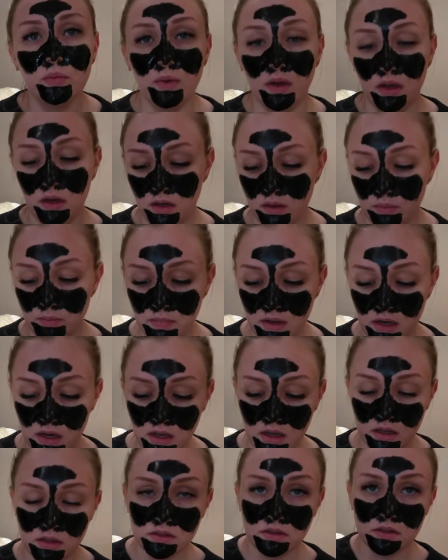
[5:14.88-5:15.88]
many
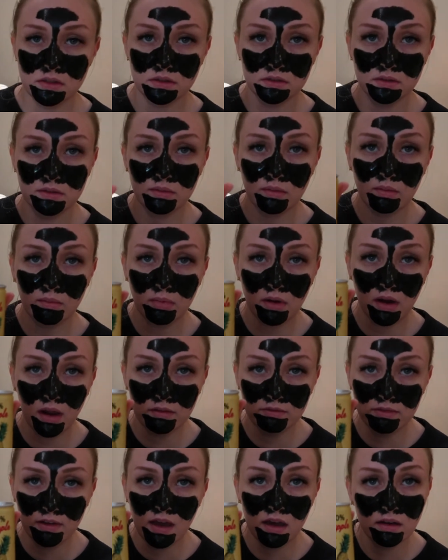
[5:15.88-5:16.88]
minutes, but
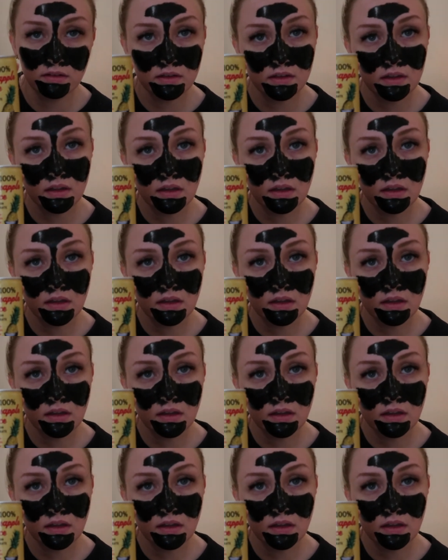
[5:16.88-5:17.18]
I found